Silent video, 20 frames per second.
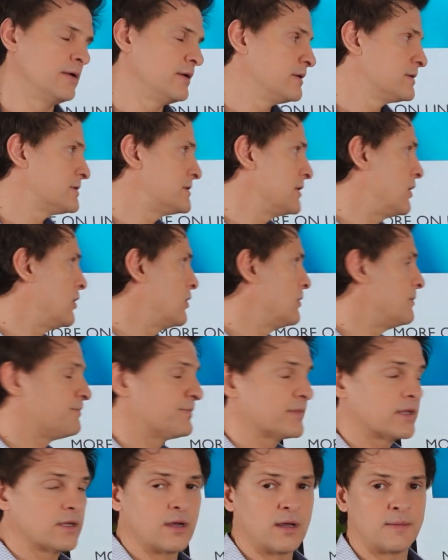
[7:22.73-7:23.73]
So
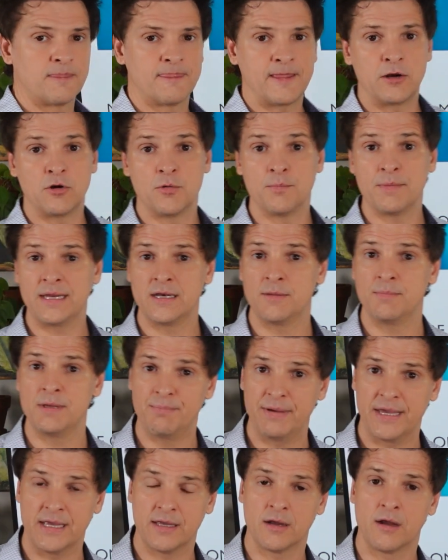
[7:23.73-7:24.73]
I don't mean to be
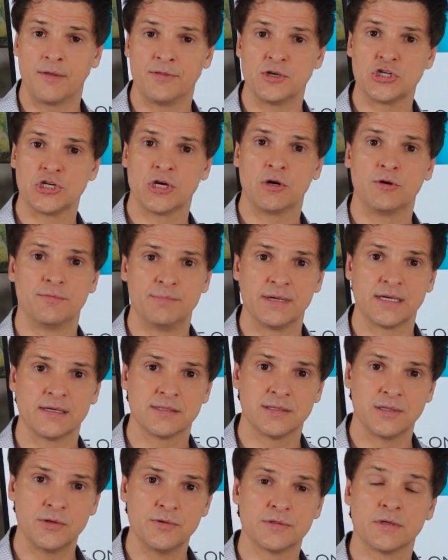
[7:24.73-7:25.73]
picking on the show The
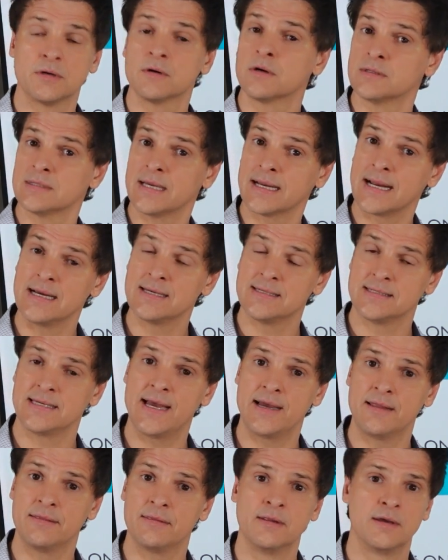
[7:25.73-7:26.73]
Biggest Loser, because like I
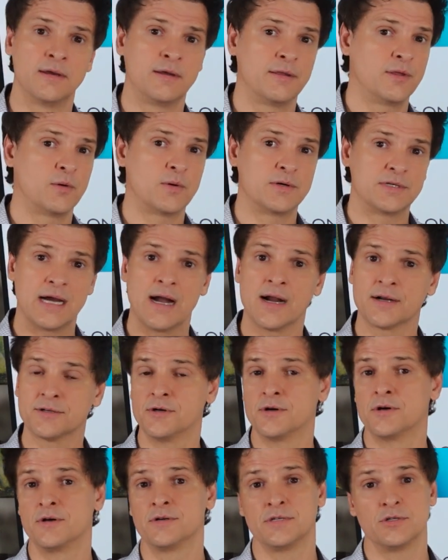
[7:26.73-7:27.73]
said, there were
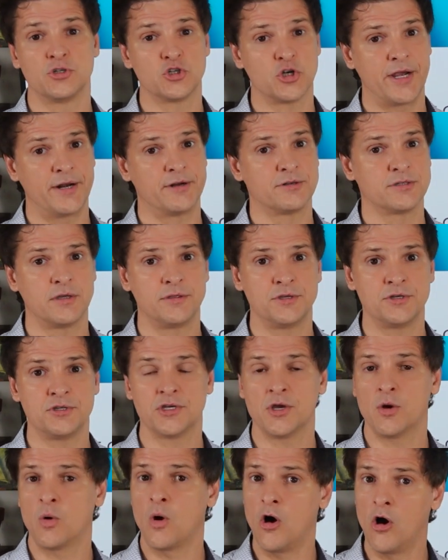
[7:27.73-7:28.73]
doctors and trainers on the
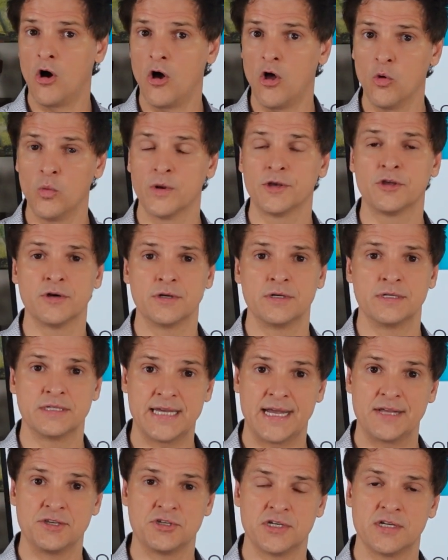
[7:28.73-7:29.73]
show, all with good
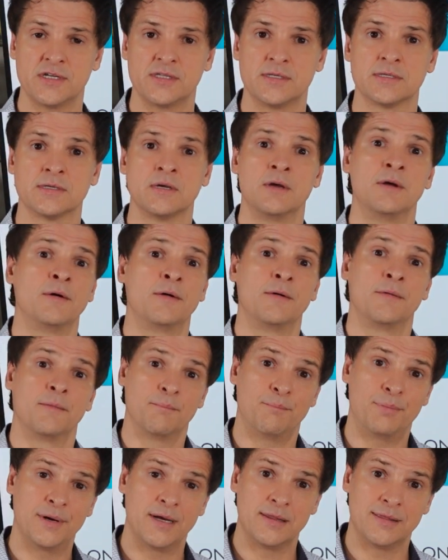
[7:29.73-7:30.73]
intentions,
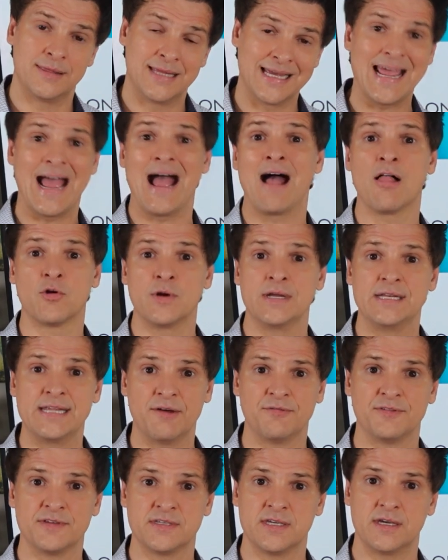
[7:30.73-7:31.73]
but the calorie
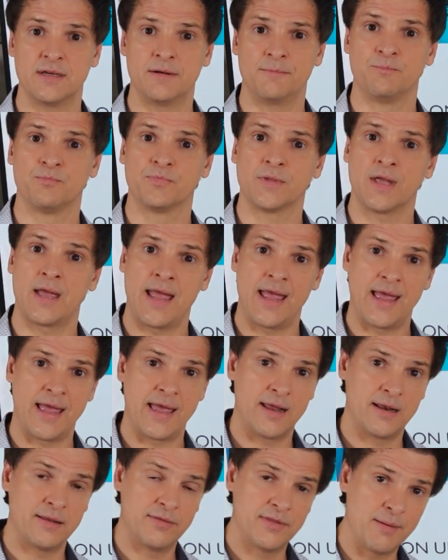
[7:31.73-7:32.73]
deficit
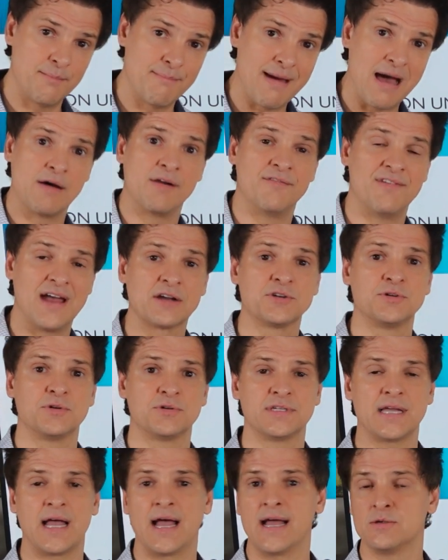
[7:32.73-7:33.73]
and the amount of
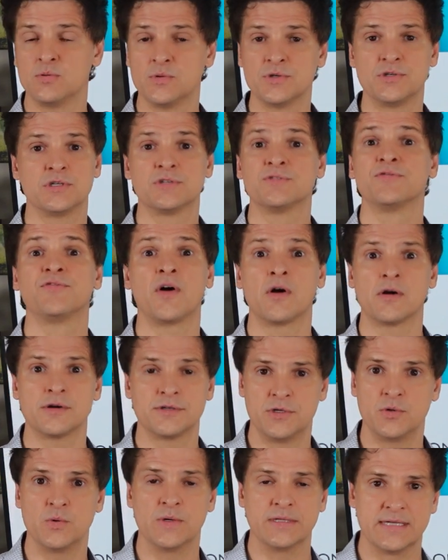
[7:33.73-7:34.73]
exercise was just far
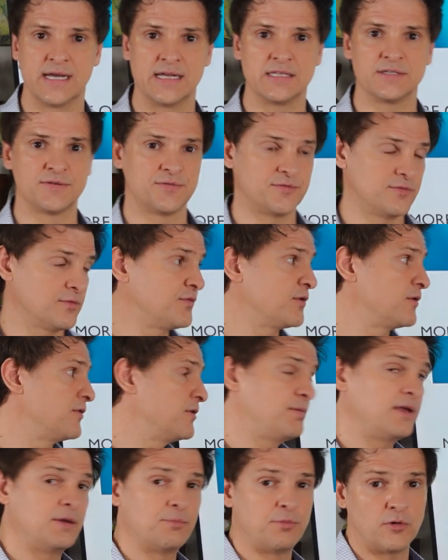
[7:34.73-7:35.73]
too intense for the
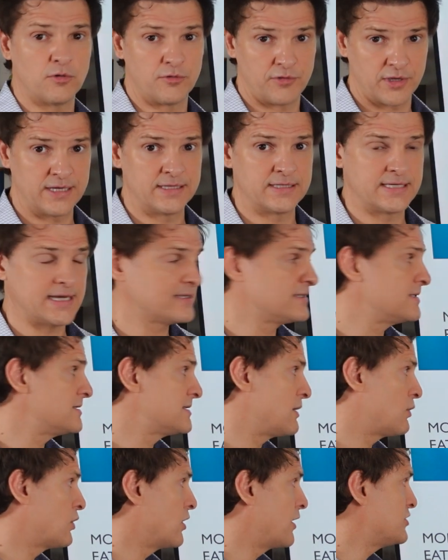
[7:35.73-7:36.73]
people or the contestants
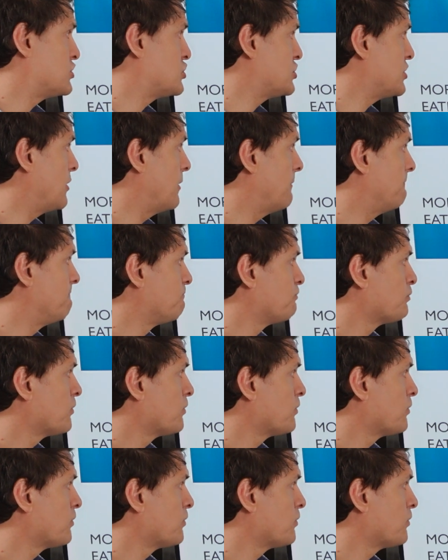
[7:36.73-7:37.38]
that were on the show.